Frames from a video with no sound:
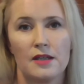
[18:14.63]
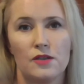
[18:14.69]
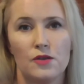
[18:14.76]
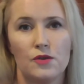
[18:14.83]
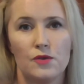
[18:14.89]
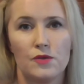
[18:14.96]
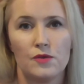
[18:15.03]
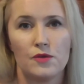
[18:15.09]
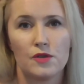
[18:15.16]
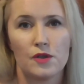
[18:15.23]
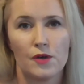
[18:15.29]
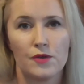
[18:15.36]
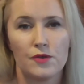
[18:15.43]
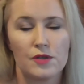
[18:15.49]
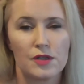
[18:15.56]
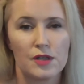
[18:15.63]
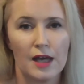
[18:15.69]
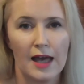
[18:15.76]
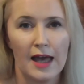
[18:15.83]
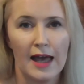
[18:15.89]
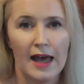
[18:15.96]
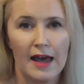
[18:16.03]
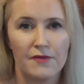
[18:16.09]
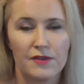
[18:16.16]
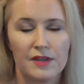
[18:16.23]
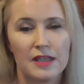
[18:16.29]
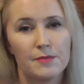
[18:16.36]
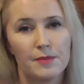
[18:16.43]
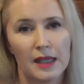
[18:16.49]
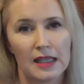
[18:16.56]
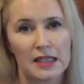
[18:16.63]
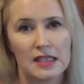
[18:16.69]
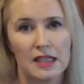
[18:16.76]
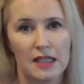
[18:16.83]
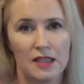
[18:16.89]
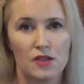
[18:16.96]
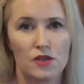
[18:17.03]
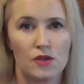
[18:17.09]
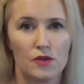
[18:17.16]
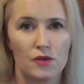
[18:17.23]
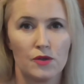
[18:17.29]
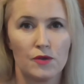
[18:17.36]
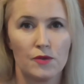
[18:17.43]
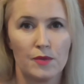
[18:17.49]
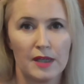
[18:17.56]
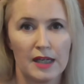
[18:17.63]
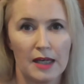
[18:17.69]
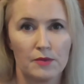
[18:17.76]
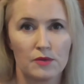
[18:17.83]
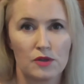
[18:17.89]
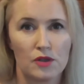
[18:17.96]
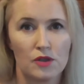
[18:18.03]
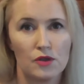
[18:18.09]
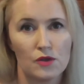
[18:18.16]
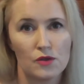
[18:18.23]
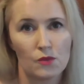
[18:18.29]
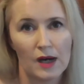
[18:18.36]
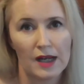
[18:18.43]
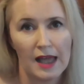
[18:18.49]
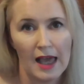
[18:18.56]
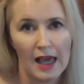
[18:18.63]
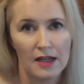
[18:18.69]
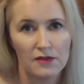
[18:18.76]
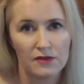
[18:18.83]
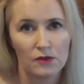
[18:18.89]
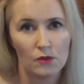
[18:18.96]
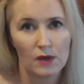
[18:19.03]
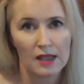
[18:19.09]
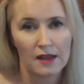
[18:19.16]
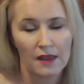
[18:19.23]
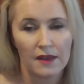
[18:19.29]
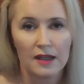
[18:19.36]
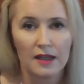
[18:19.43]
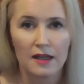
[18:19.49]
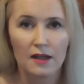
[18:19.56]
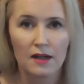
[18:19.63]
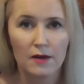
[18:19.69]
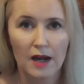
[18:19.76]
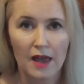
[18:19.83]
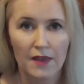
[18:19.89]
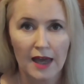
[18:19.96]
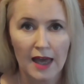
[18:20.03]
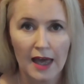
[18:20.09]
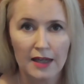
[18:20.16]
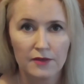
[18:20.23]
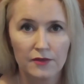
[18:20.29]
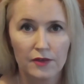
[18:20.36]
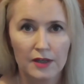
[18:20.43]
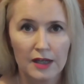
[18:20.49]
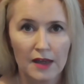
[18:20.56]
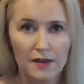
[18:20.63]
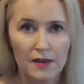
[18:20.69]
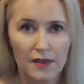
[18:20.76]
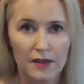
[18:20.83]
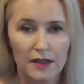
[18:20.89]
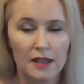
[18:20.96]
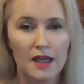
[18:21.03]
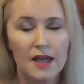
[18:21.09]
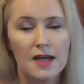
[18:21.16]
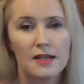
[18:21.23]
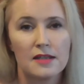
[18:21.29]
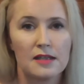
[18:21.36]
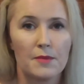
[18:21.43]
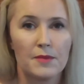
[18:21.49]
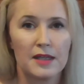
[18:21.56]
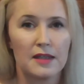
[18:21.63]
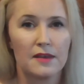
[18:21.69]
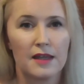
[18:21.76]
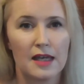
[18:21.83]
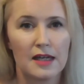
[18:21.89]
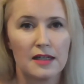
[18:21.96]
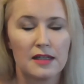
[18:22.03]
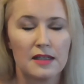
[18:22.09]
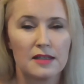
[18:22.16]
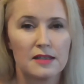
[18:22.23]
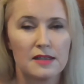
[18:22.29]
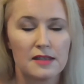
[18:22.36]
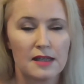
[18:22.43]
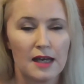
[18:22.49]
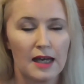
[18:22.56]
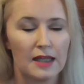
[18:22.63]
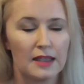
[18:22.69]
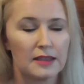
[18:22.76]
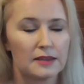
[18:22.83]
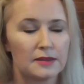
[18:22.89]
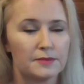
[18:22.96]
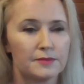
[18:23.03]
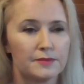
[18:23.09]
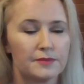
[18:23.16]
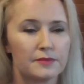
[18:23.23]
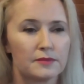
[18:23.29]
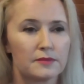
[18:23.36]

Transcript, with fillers: You don't have the ability to be able to use one hand for one thing and another hand for the other thing. Something that it is. Um,